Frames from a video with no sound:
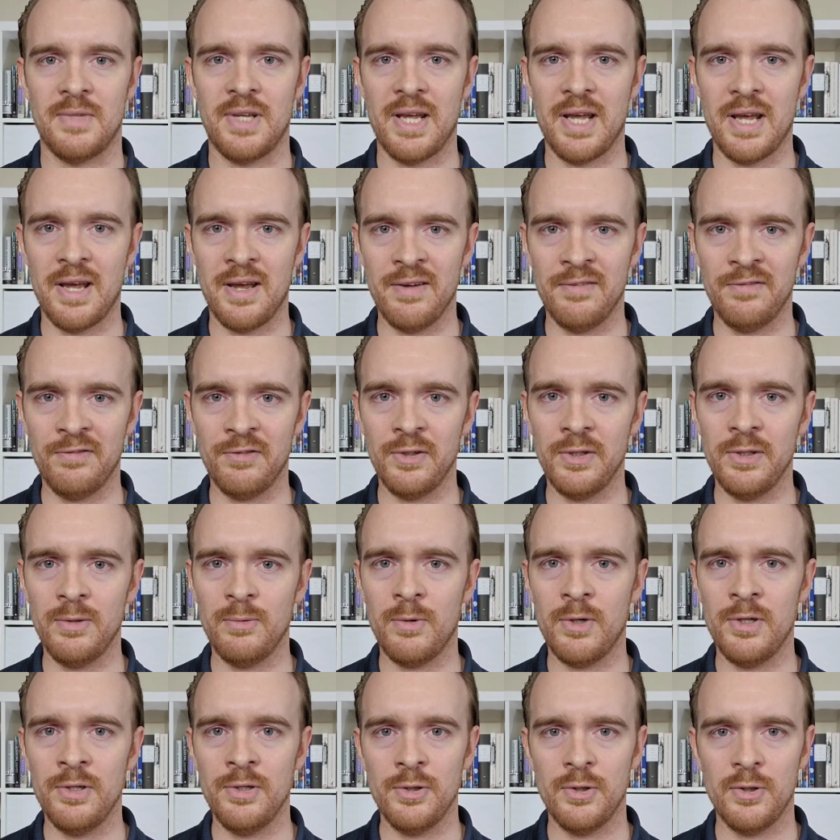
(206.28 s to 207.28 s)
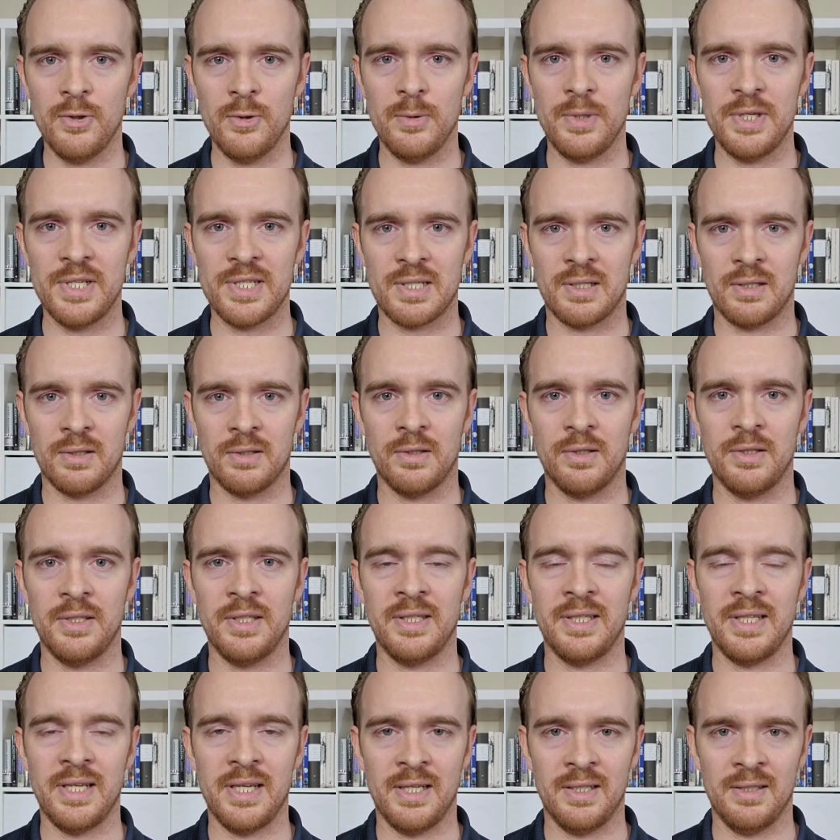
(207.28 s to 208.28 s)
Everyone who is
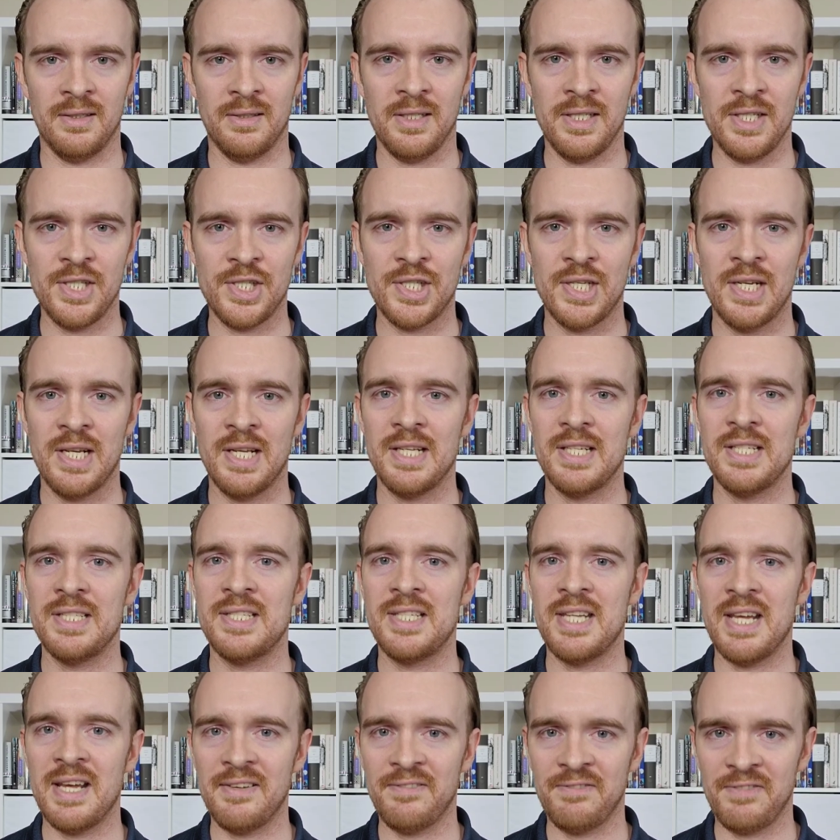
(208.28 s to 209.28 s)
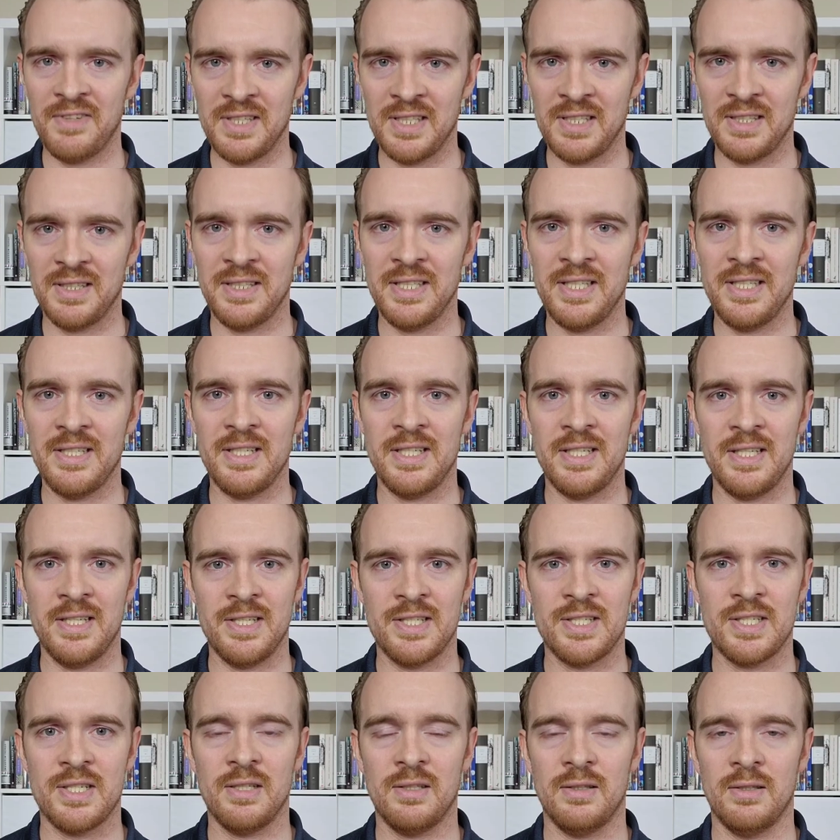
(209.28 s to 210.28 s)
learning English definitely
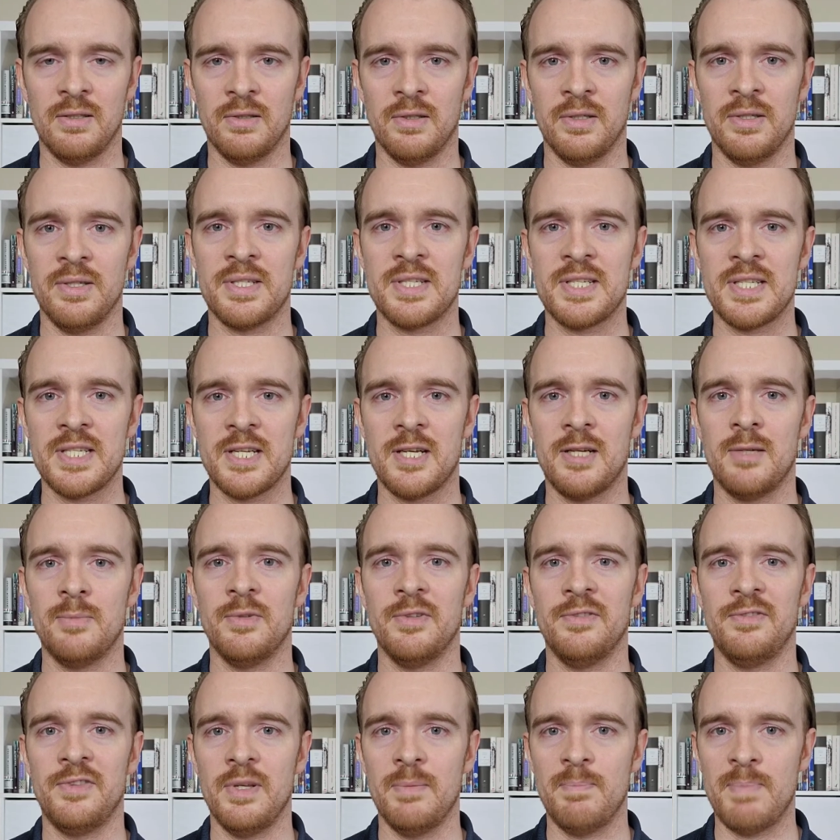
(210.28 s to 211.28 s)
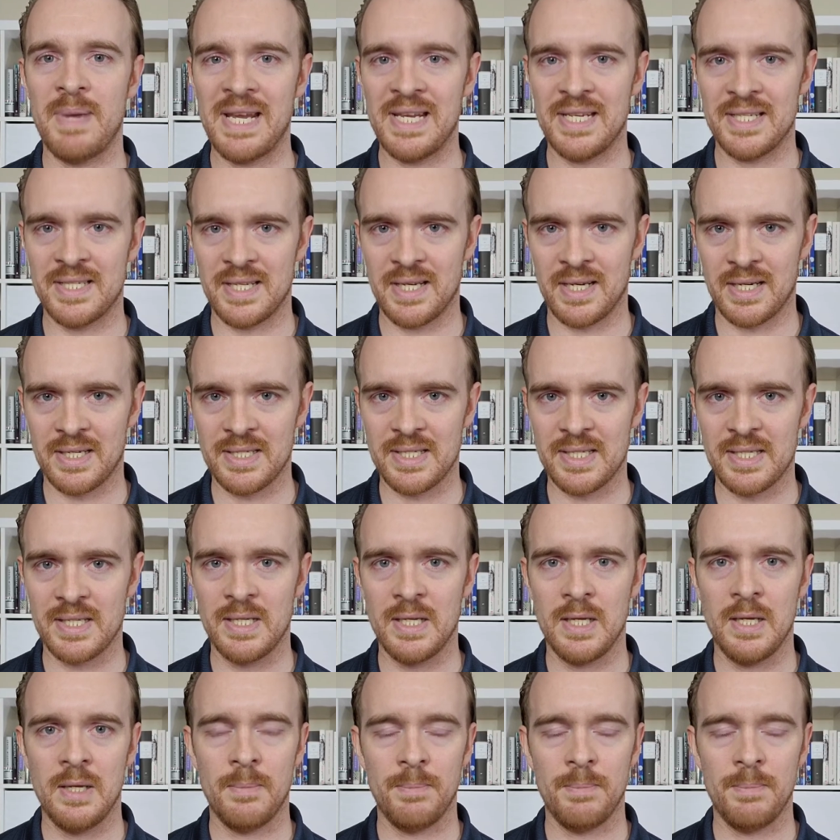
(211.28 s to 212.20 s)
needs to learn some of the basics,